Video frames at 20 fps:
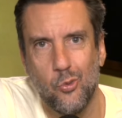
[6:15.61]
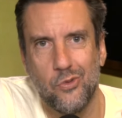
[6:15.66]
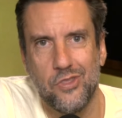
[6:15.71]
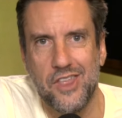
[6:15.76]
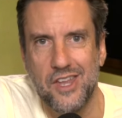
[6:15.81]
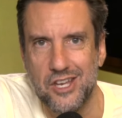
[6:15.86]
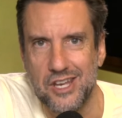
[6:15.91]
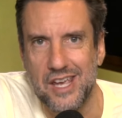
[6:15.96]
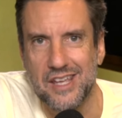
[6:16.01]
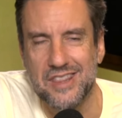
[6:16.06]

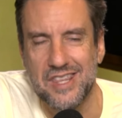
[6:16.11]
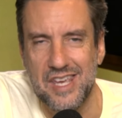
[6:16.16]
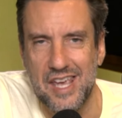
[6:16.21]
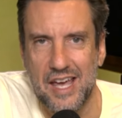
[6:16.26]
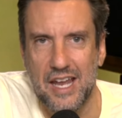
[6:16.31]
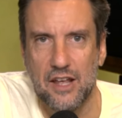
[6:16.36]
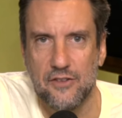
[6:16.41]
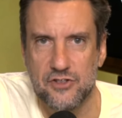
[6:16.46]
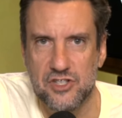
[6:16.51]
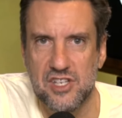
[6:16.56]
Then you get the
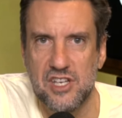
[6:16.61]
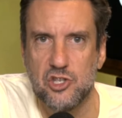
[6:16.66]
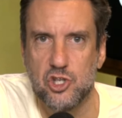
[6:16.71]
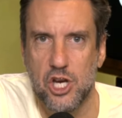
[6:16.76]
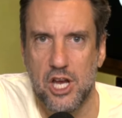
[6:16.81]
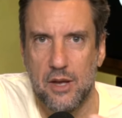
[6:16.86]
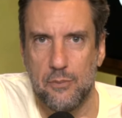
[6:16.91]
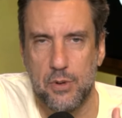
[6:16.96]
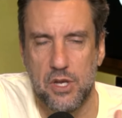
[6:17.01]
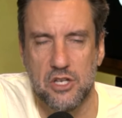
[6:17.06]
NFC
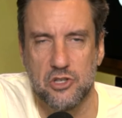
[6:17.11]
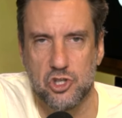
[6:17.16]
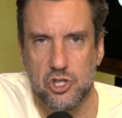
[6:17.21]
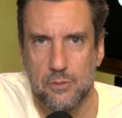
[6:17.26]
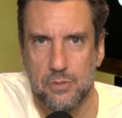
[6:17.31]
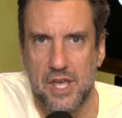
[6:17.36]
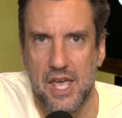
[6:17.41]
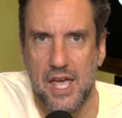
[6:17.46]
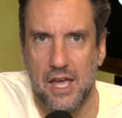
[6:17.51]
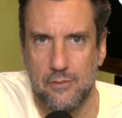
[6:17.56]

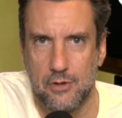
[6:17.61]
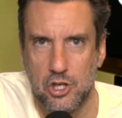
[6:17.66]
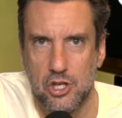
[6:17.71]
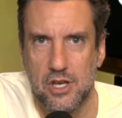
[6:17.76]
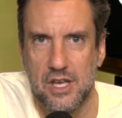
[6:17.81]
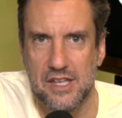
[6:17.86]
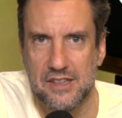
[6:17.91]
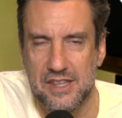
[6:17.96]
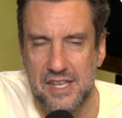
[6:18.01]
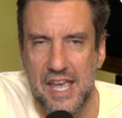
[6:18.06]
championship game, and you
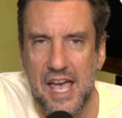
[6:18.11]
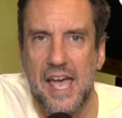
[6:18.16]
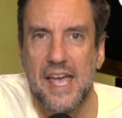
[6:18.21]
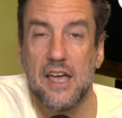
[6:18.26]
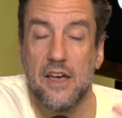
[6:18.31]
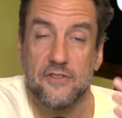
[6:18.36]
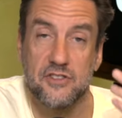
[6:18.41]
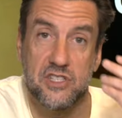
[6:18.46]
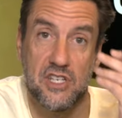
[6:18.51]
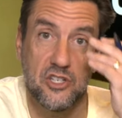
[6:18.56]
get the
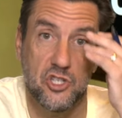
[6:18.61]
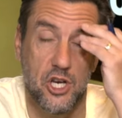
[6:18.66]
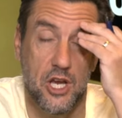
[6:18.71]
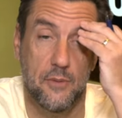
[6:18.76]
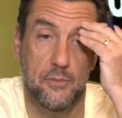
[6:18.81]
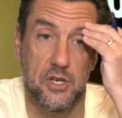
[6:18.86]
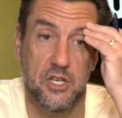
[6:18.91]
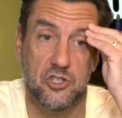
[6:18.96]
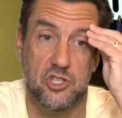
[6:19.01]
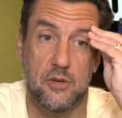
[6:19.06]
AFC
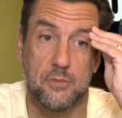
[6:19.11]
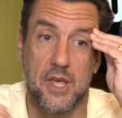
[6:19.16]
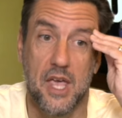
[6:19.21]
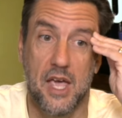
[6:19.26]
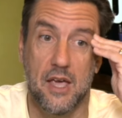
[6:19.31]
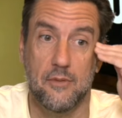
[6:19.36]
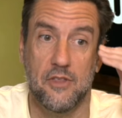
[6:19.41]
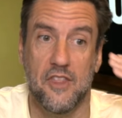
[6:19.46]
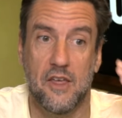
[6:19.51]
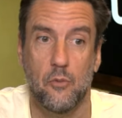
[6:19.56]
championship
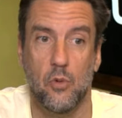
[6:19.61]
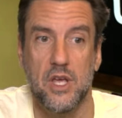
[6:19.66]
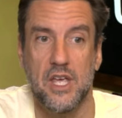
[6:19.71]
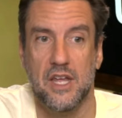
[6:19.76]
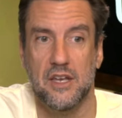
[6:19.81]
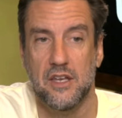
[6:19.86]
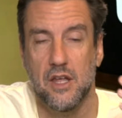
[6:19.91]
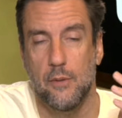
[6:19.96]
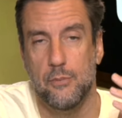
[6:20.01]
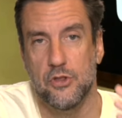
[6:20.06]
game, and then we
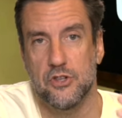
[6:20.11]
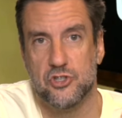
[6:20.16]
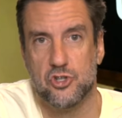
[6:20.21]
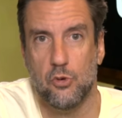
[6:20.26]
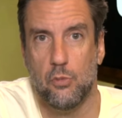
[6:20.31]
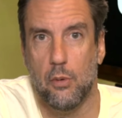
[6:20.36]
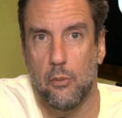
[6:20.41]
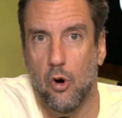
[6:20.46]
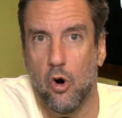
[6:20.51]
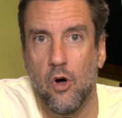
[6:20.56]
end up in the
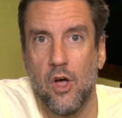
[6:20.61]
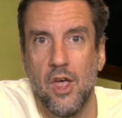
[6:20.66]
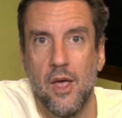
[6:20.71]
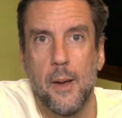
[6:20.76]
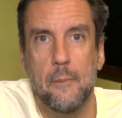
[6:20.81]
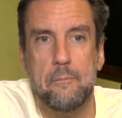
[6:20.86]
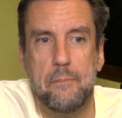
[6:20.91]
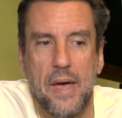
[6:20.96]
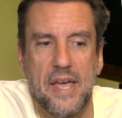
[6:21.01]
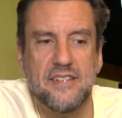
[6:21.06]
Super Bowl.
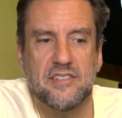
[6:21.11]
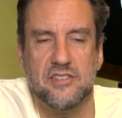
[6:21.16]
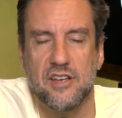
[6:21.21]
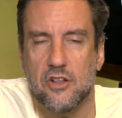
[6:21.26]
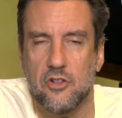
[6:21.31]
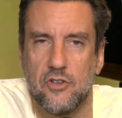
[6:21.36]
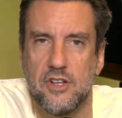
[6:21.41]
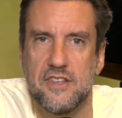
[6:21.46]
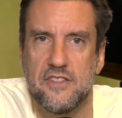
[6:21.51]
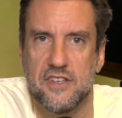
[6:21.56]

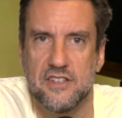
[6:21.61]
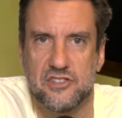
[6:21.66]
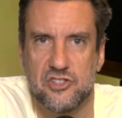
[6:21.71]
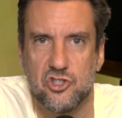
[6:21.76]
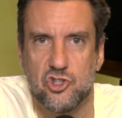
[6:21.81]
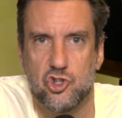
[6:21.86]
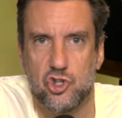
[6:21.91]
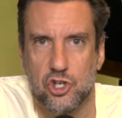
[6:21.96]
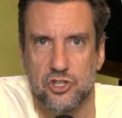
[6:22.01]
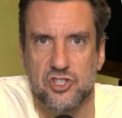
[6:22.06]
Basically, this is
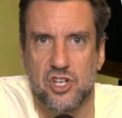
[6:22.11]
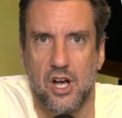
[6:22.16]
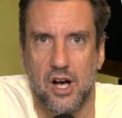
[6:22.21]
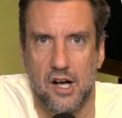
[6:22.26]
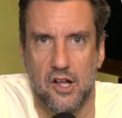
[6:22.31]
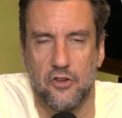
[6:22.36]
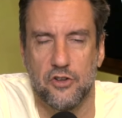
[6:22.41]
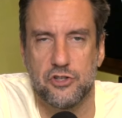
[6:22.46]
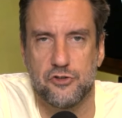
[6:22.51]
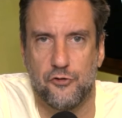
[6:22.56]
just
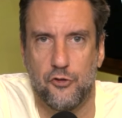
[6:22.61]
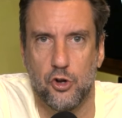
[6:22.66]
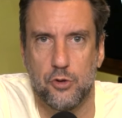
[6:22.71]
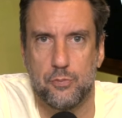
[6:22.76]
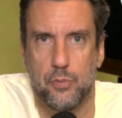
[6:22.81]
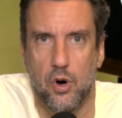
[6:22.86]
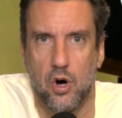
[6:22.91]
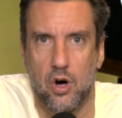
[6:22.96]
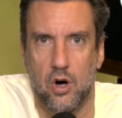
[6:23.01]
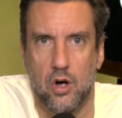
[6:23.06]
college
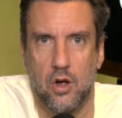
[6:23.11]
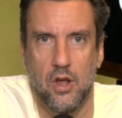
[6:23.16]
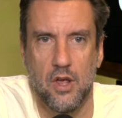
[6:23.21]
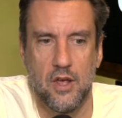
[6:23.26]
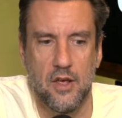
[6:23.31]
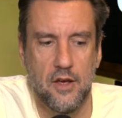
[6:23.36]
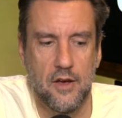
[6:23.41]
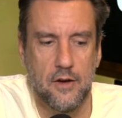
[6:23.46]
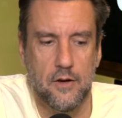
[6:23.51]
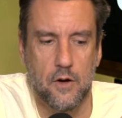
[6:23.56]
football
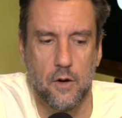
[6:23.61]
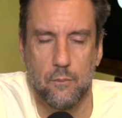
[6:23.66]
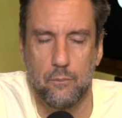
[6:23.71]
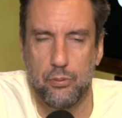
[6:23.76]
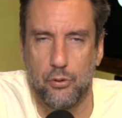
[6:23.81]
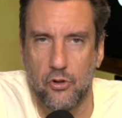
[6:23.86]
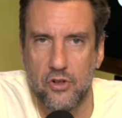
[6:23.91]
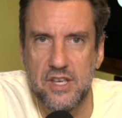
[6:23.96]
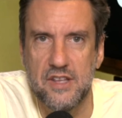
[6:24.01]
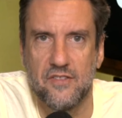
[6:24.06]

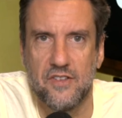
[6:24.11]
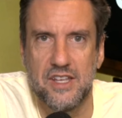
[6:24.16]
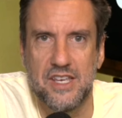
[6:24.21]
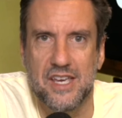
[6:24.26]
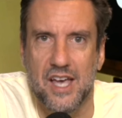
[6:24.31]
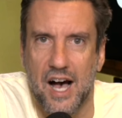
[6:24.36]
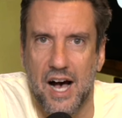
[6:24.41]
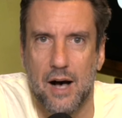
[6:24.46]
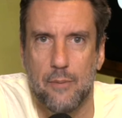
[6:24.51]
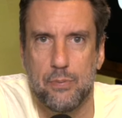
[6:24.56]
completely
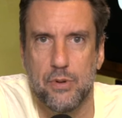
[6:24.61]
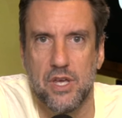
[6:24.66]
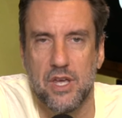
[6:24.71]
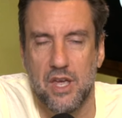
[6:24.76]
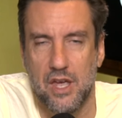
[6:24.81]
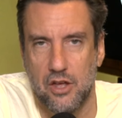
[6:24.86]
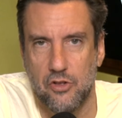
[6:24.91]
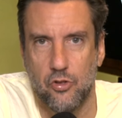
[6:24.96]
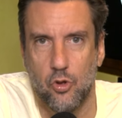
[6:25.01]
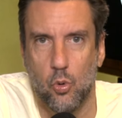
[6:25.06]

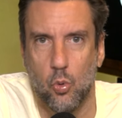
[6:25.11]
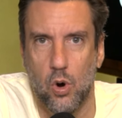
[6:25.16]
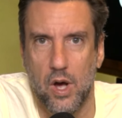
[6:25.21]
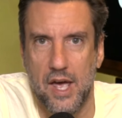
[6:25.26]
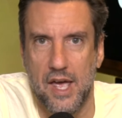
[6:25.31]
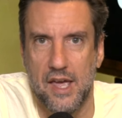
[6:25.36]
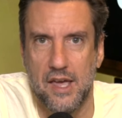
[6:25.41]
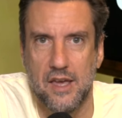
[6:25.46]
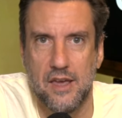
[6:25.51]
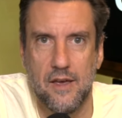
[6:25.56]
copying the
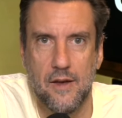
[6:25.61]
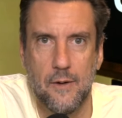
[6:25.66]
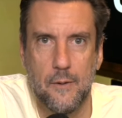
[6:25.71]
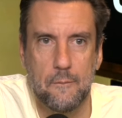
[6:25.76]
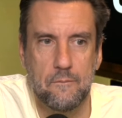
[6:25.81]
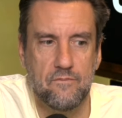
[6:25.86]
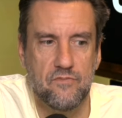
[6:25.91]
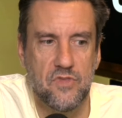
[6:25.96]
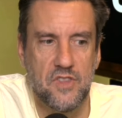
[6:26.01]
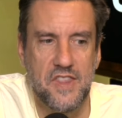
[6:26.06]
way
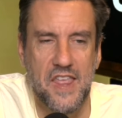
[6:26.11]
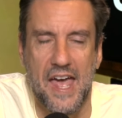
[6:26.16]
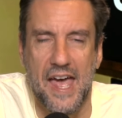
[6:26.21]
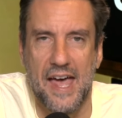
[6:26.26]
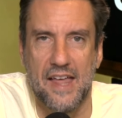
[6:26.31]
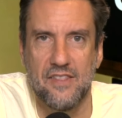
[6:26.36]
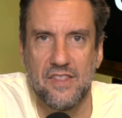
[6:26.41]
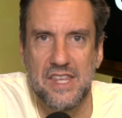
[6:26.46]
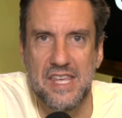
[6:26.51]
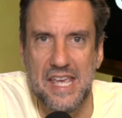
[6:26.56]

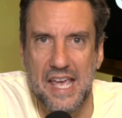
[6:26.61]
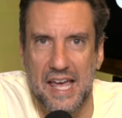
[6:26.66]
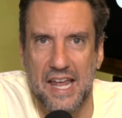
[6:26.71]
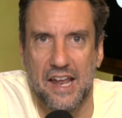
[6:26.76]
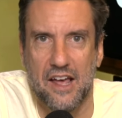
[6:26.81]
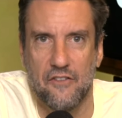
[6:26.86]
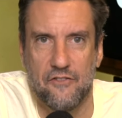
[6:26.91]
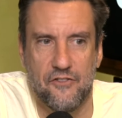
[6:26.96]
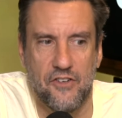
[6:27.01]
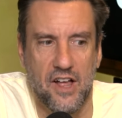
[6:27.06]
that the
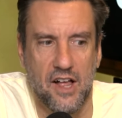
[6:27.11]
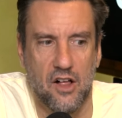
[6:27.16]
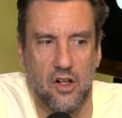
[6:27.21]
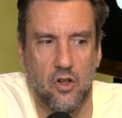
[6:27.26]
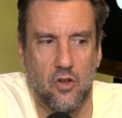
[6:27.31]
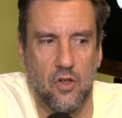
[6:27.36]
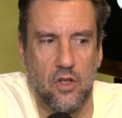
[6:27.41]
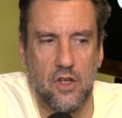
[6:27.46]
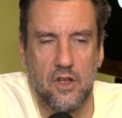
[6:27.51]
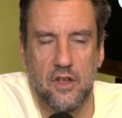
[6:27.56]
NFL